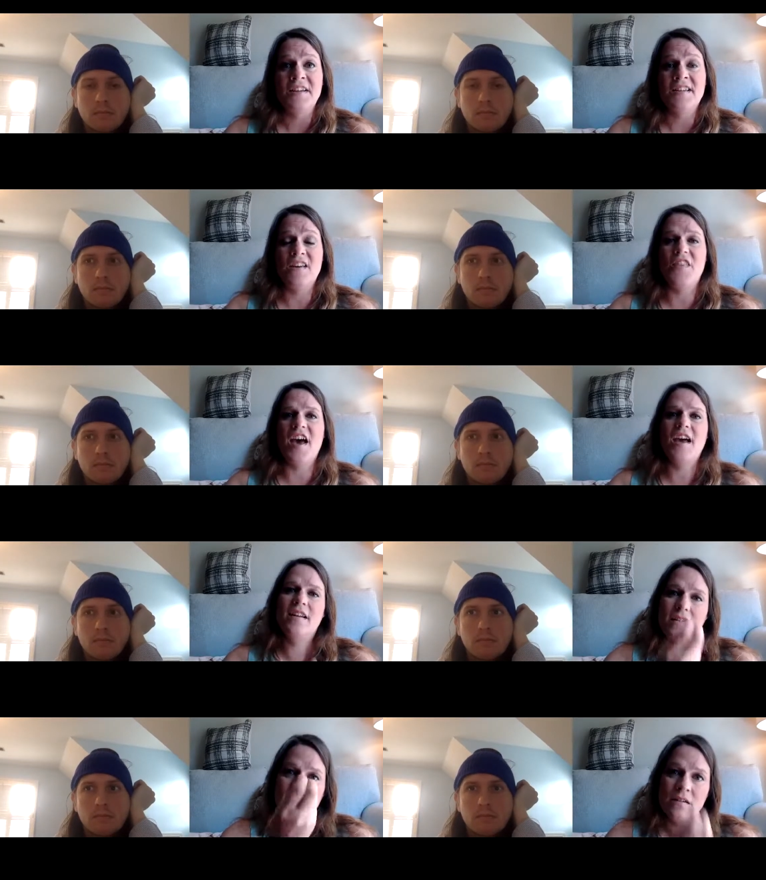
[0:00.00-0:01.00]
Speaker 1: to
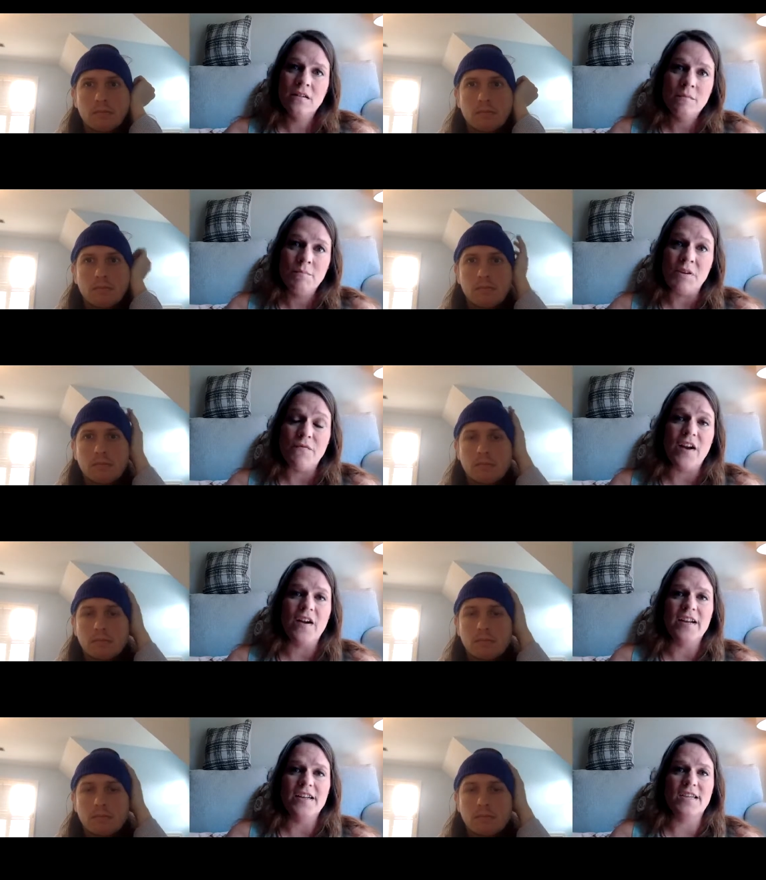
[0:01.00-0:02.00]
then be
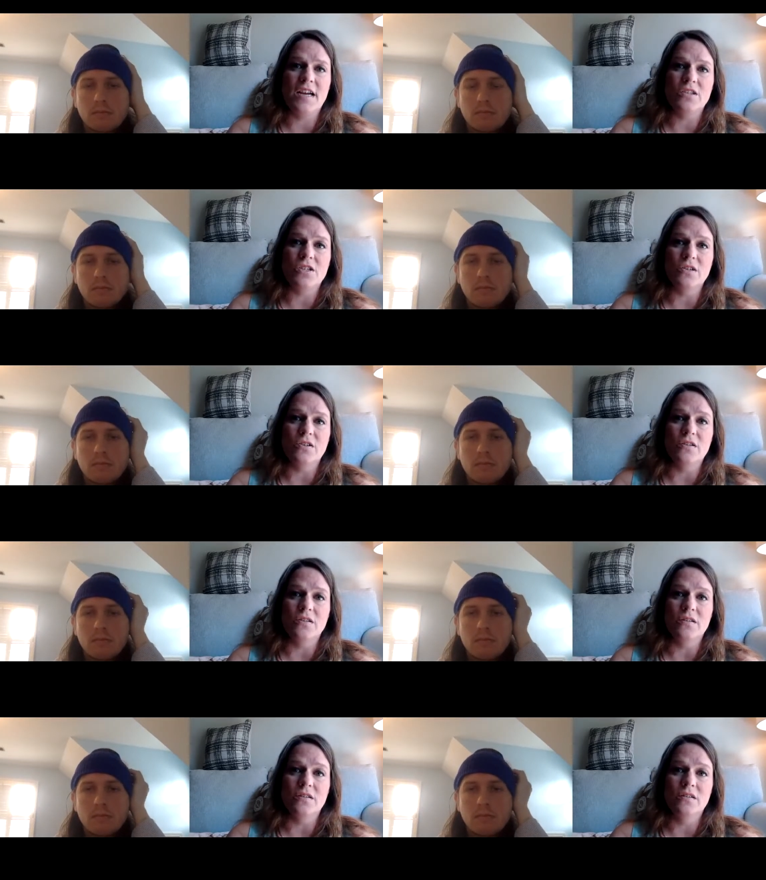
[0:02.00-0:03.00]
very intentional
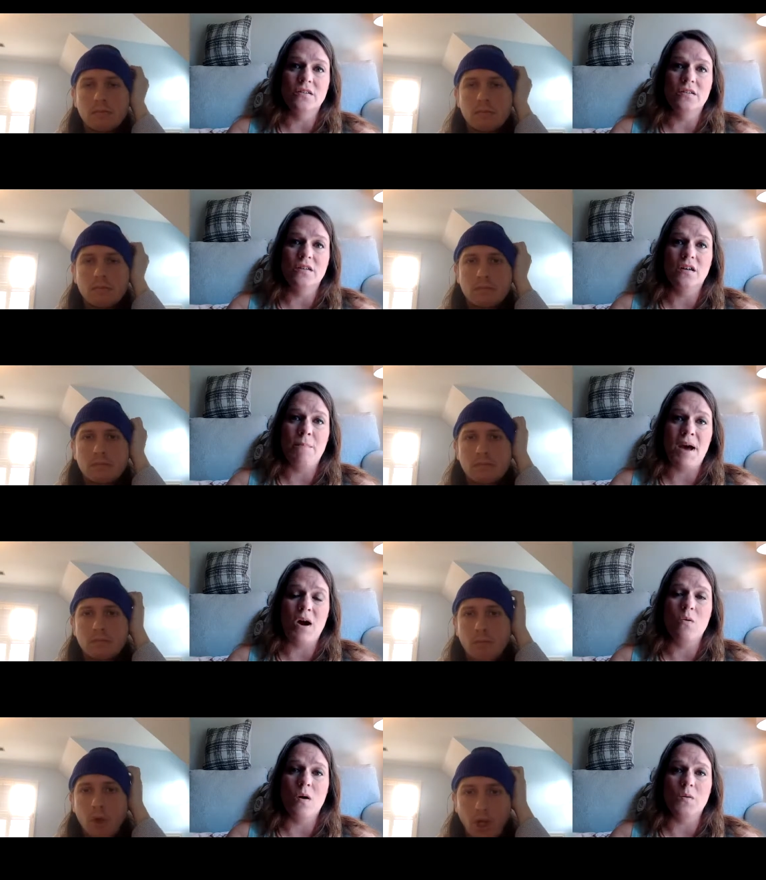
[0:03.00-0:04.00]

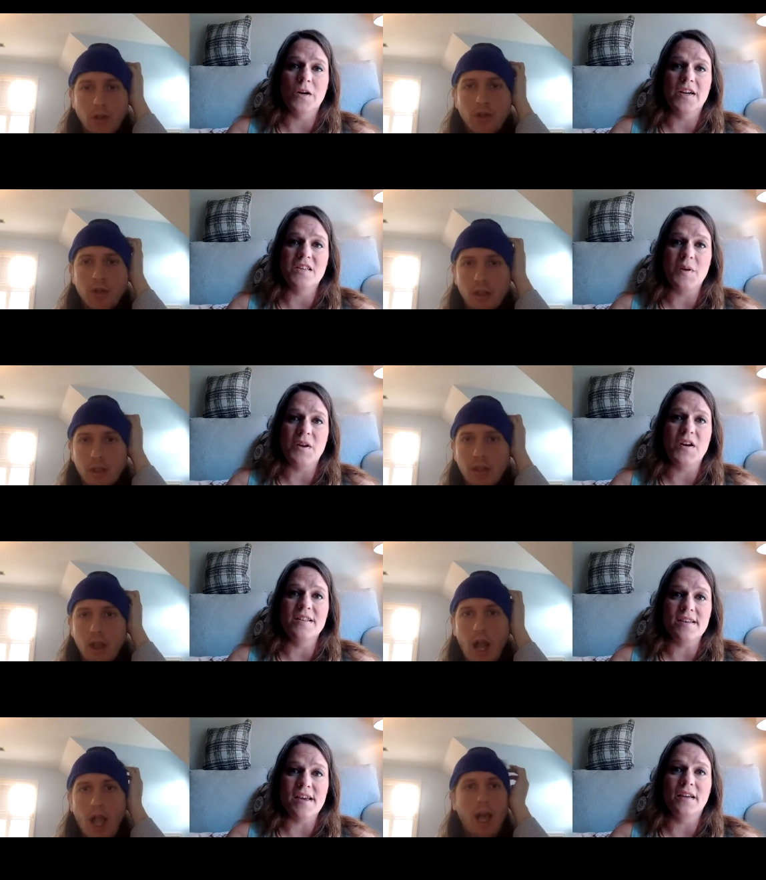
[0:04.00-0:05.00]
about what 100. we're experiencing.
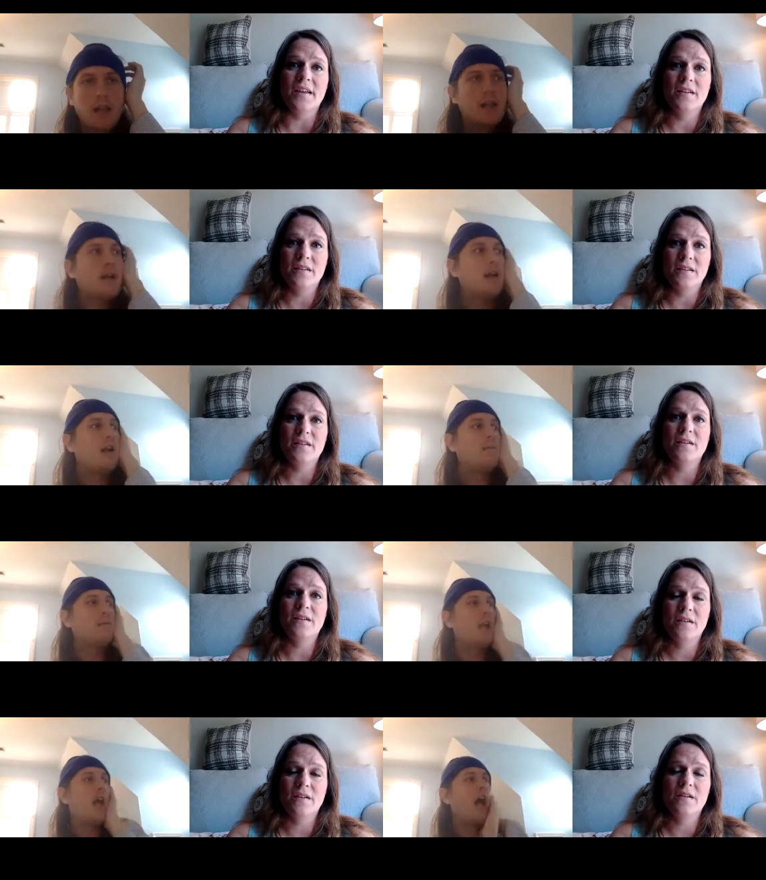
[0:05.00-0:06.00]
I had a,
Speaker 2: um,
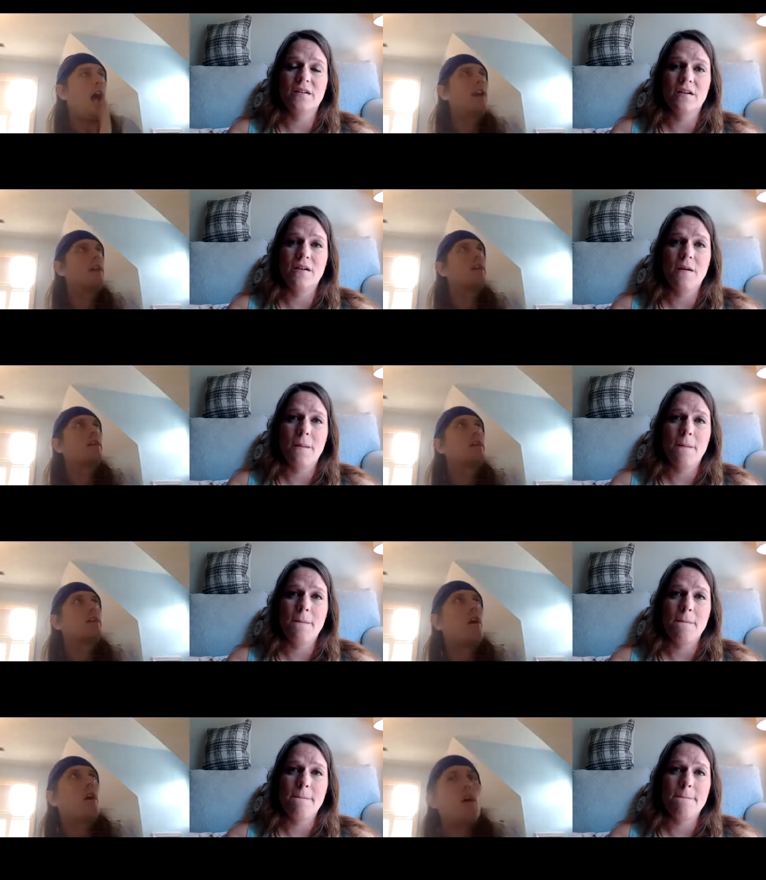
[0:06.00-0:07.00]
yeah, I had a
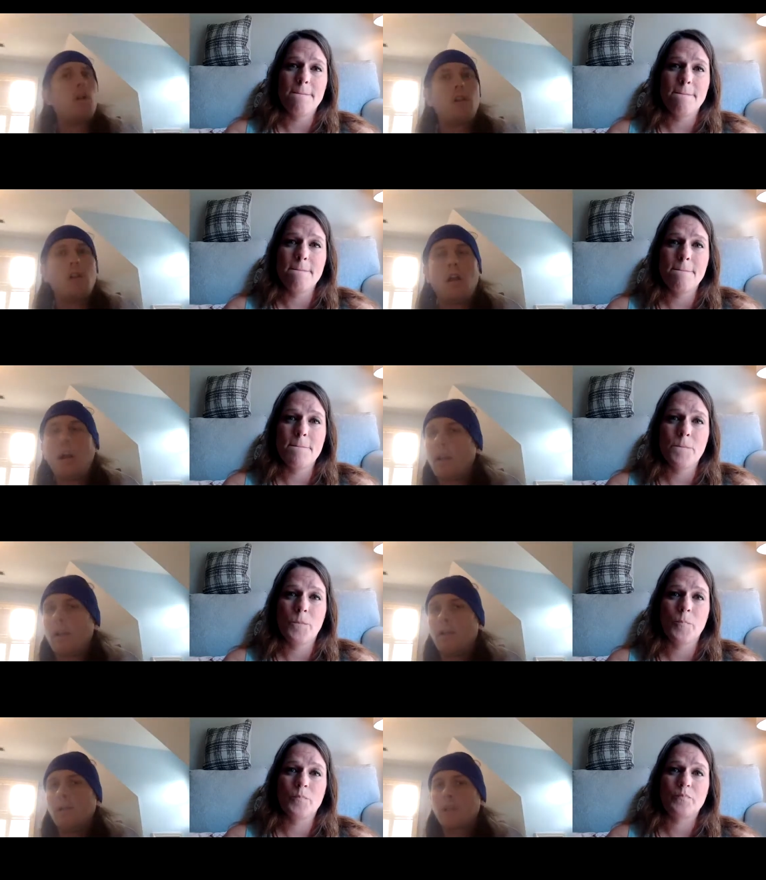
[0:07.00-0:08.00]
call, uh,
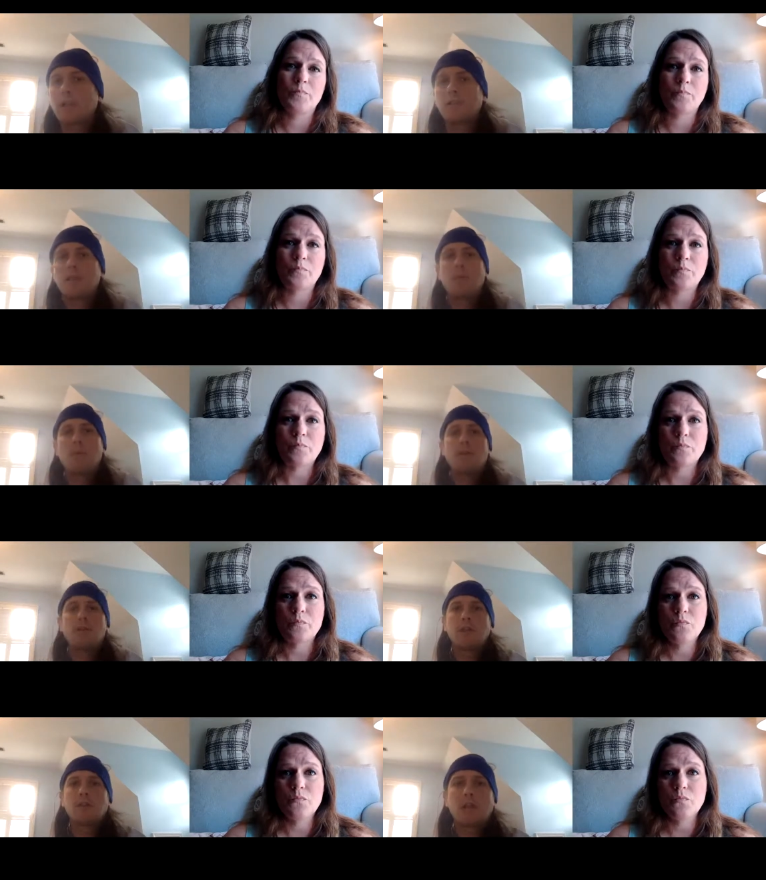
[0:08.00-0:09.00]
this is actually a couple months
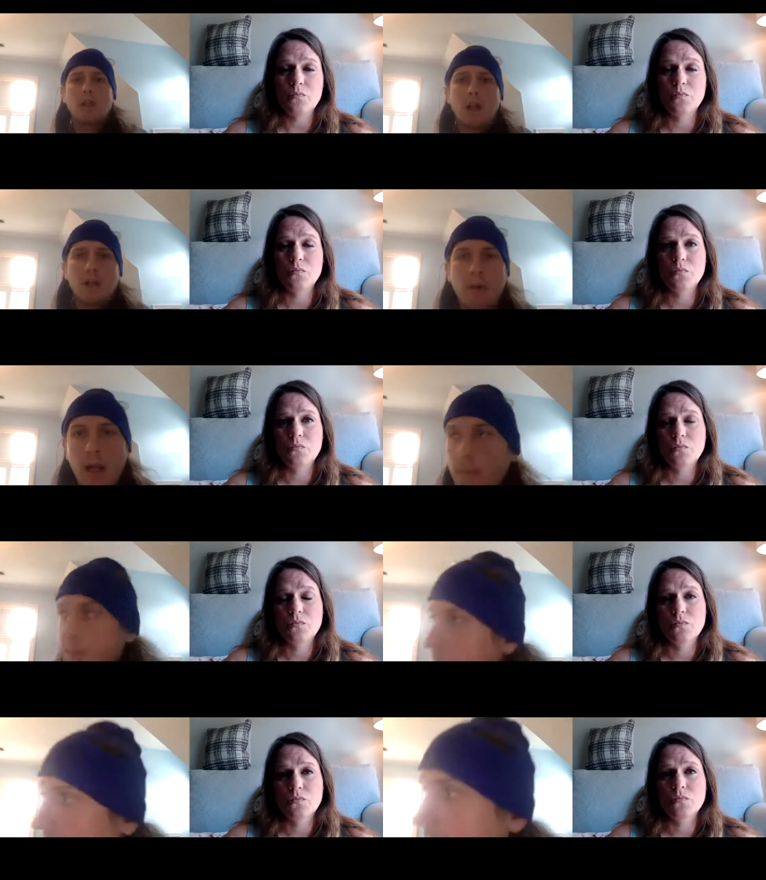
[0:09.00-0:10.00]
ago with a client of mine.
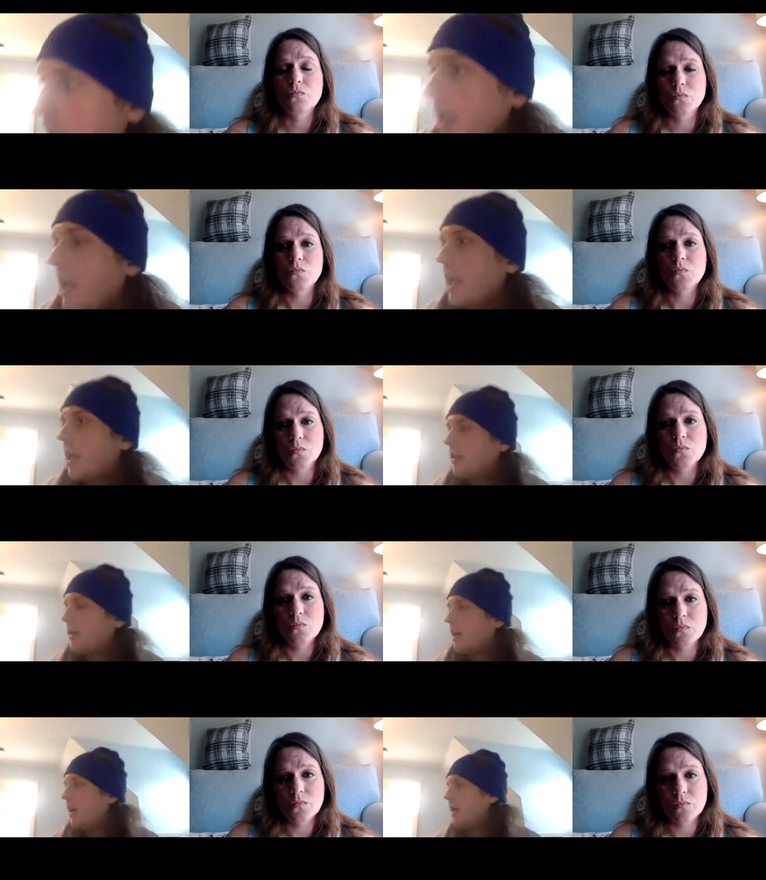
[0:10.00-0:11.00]
And
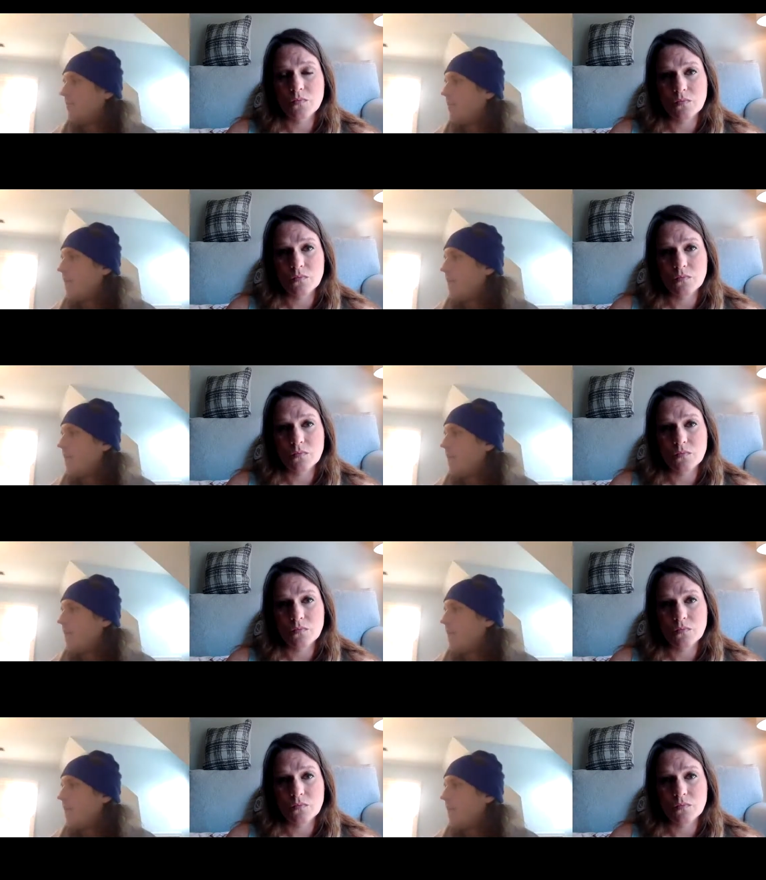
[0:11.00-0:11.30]
um,